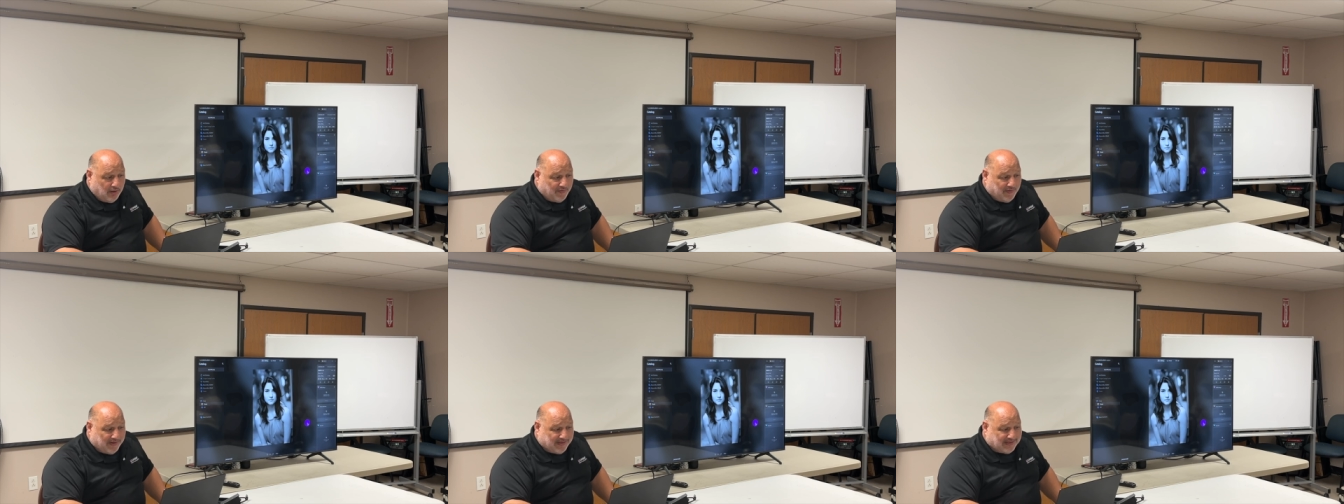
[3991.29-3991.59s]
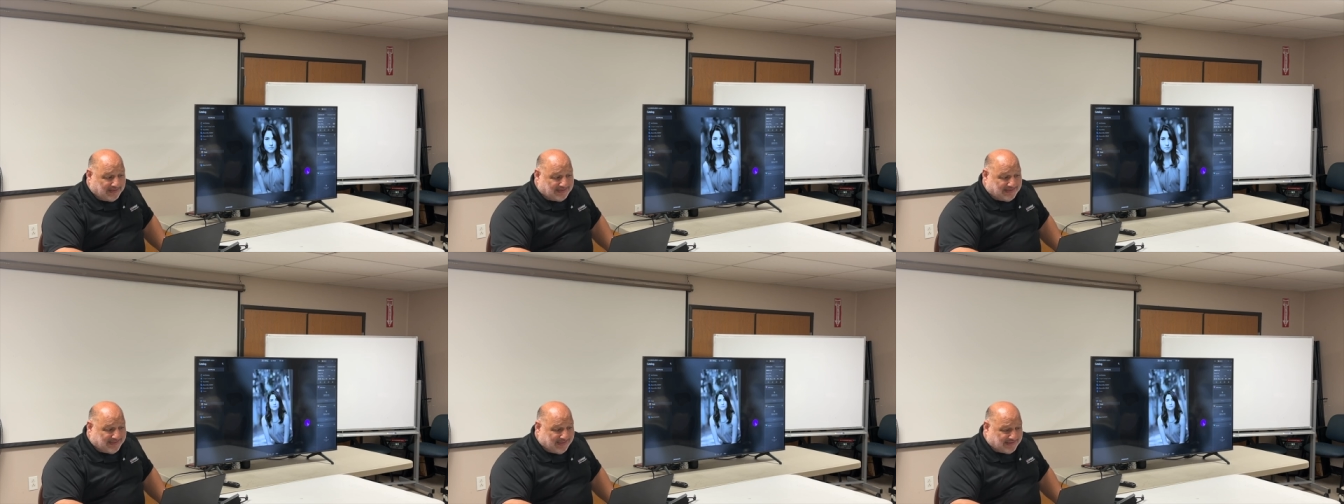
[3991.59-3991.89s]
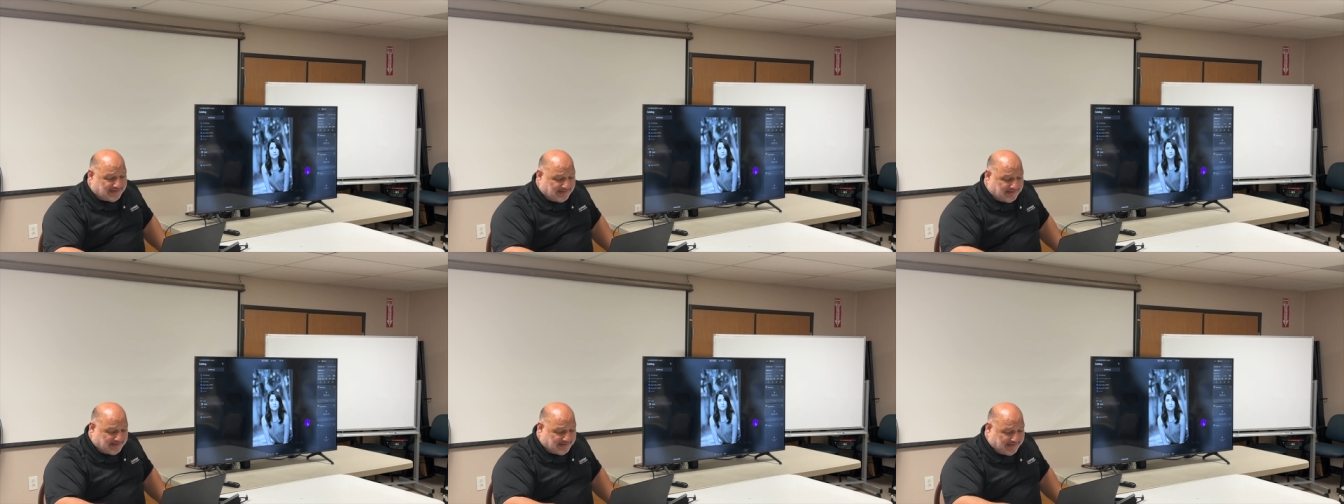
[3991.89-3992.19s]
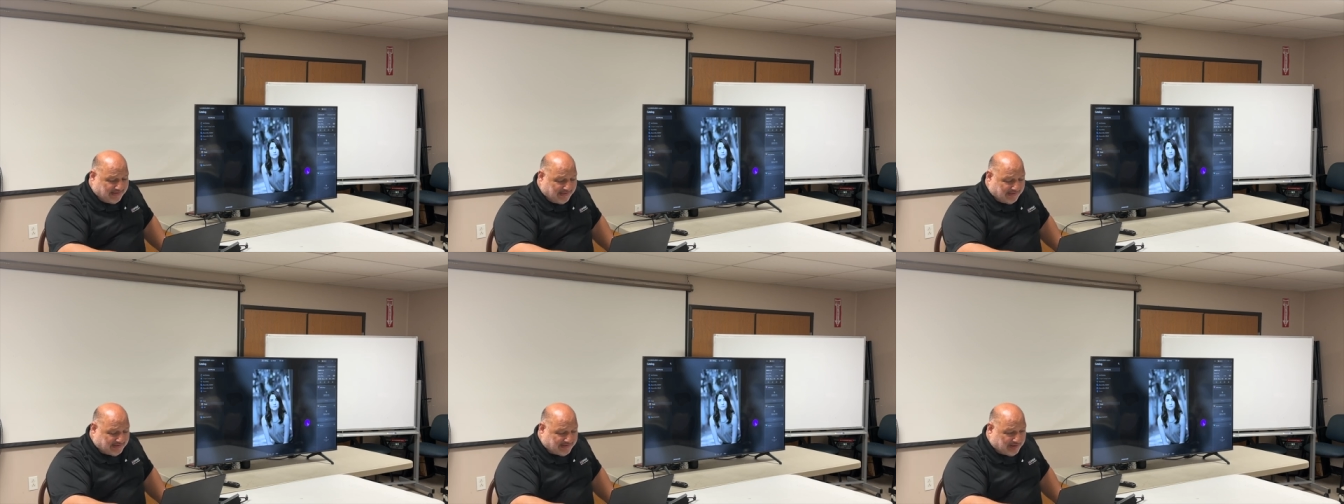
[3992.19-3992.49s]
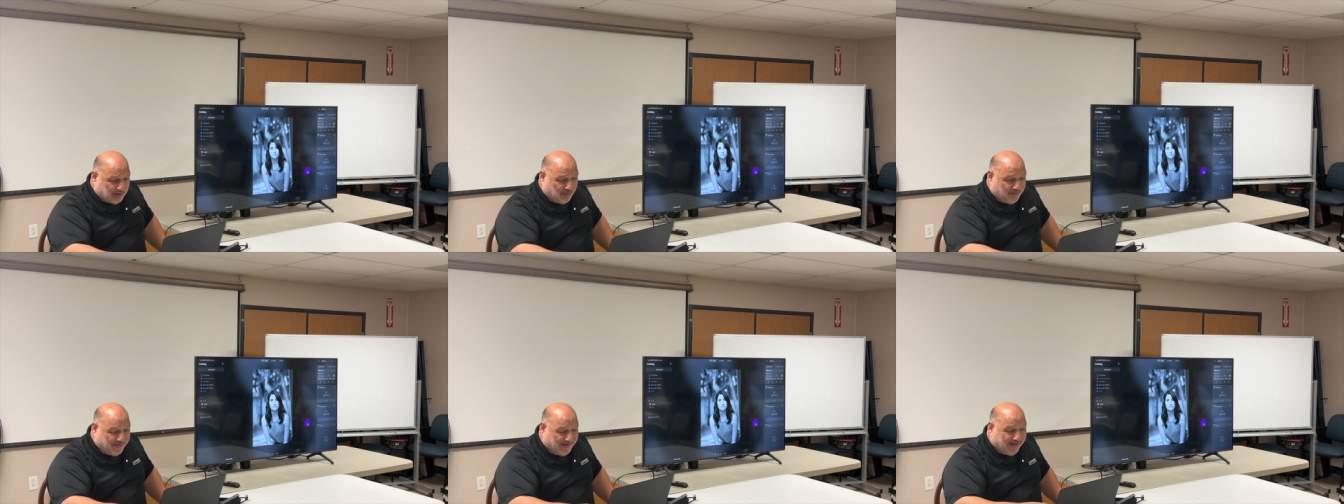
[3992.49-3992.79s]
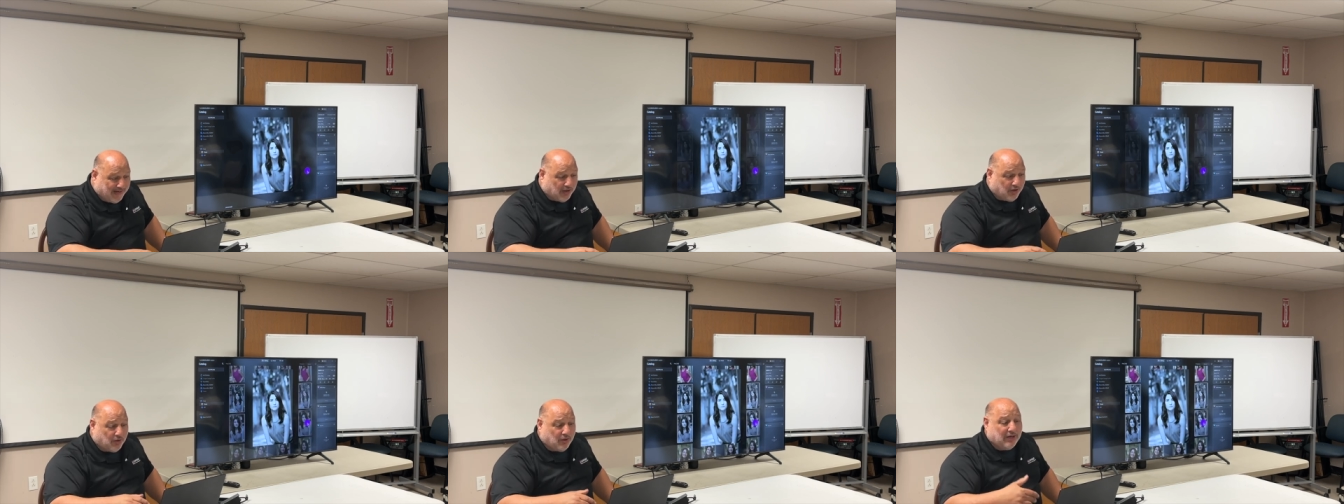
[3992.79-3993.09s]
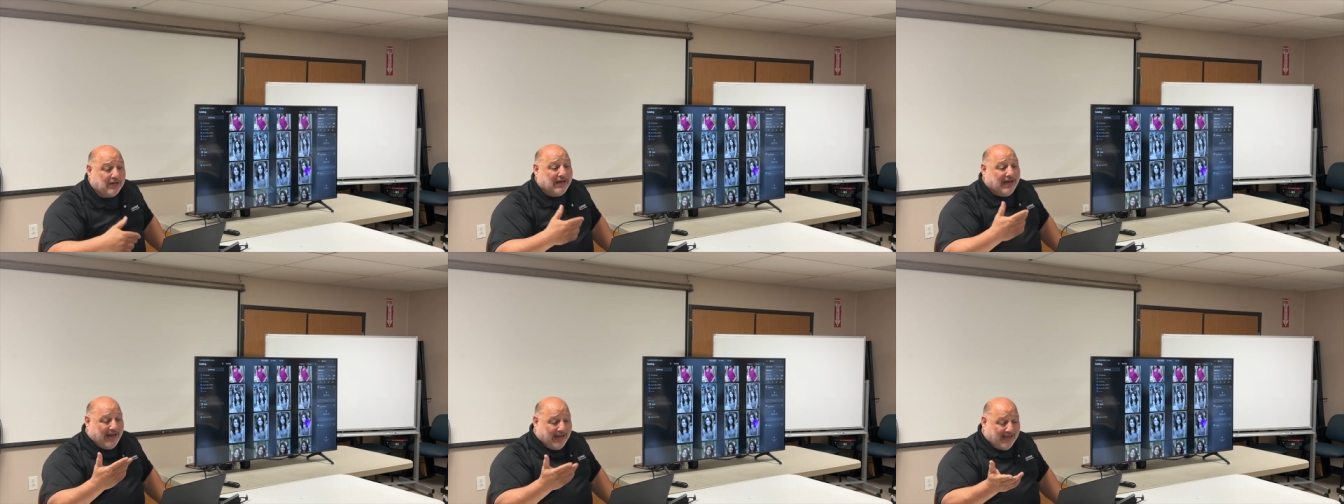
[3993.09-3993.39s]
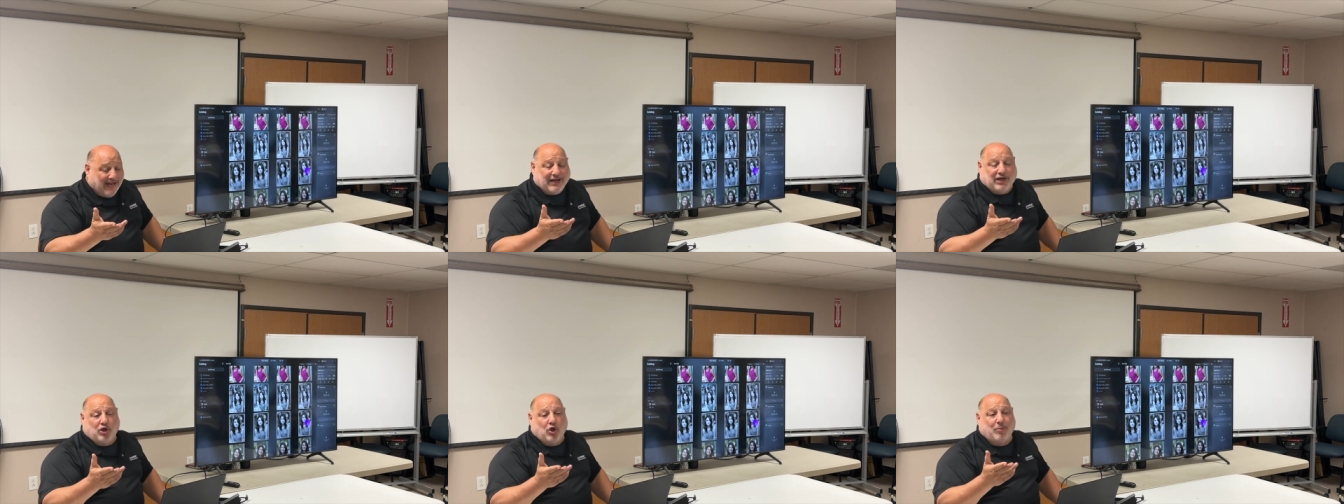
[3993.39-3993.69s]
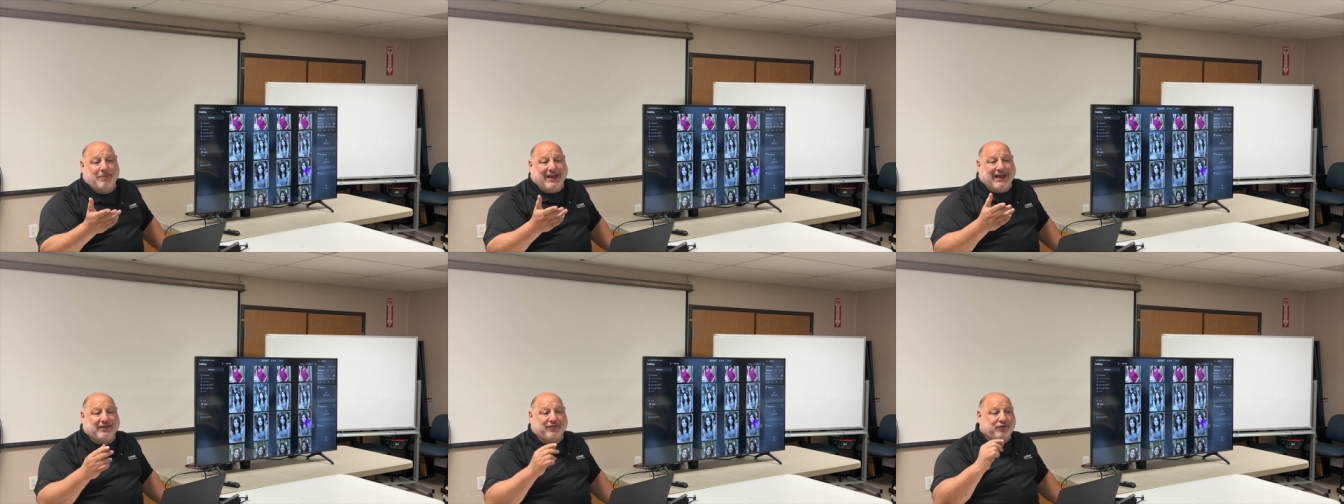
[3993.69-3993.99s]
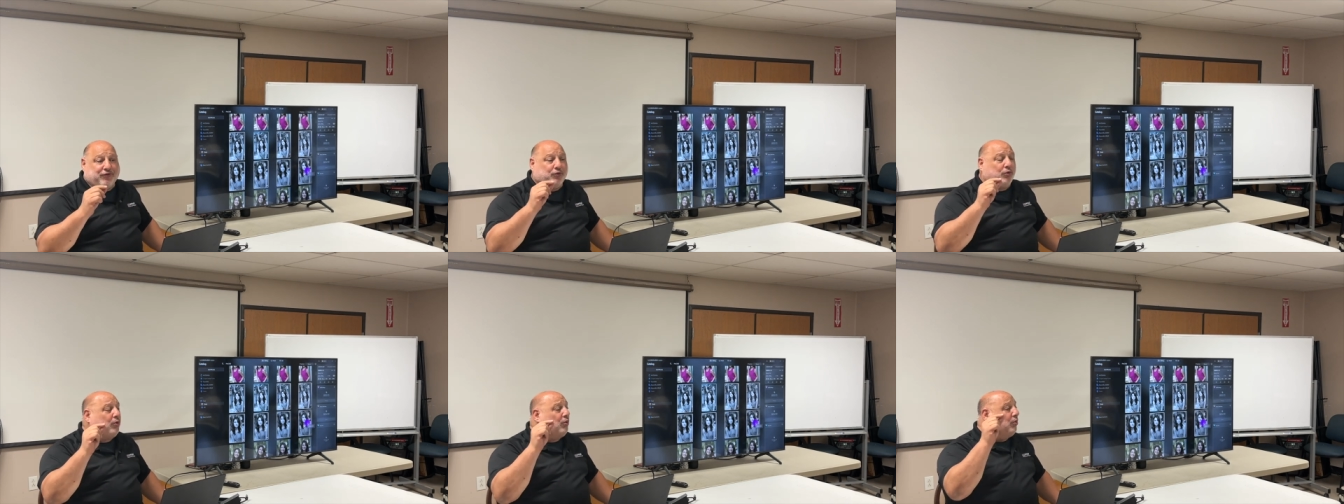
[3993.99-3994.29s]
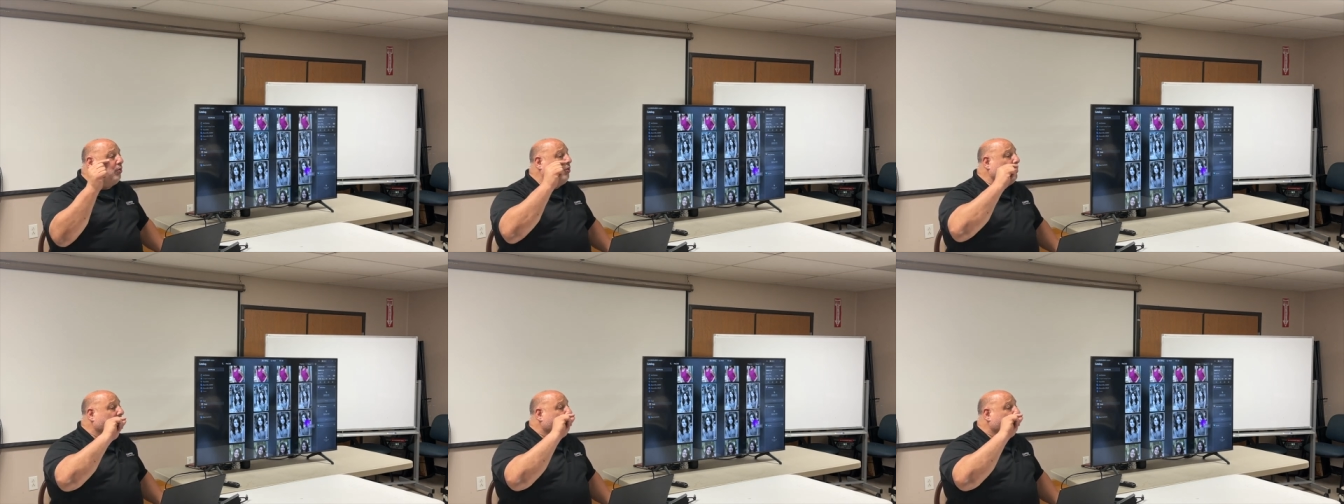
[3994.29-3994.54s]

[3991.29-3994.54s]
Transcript: the consistency is still there, and I can go back through